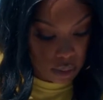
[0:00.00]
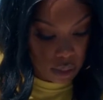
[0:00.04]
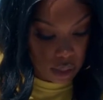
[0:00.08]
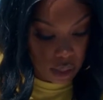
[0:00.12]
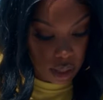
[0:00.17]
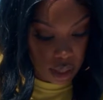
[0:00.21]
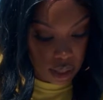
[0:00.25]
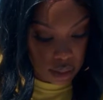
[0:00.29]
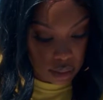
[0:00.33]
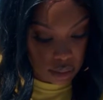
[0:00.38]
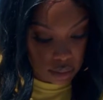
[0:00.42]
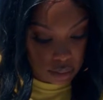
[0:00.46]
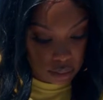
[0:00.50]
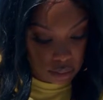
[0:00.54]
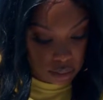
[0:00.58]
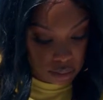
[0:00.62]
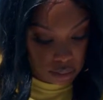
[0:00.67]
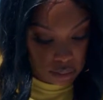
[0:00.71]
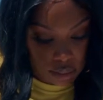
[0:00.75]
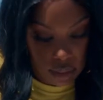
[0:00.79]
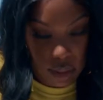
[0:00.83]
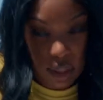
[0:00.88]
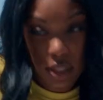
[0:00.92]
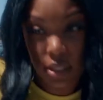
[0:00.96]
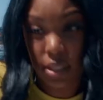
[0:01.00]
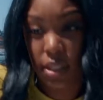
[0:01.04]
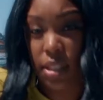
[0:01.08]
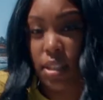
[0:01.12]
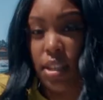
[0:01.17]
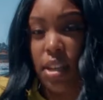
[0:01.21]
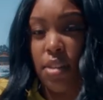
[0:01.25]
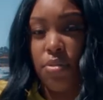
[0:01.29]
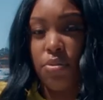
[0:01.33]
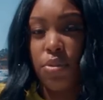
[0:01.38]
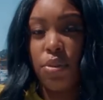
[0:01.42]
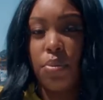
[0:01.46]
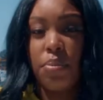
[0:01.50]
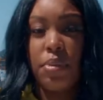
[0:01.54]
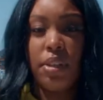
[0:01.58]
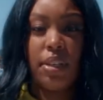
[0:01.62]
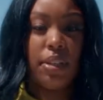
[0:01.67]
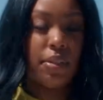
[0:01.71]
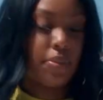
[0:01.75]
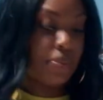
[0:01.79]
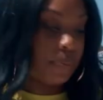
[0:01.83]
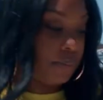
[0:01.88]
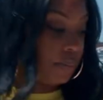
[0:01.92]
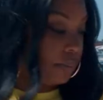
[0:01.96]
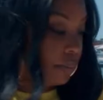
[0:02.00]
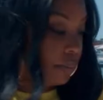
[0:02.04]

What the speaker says: Okay, that's enough for me.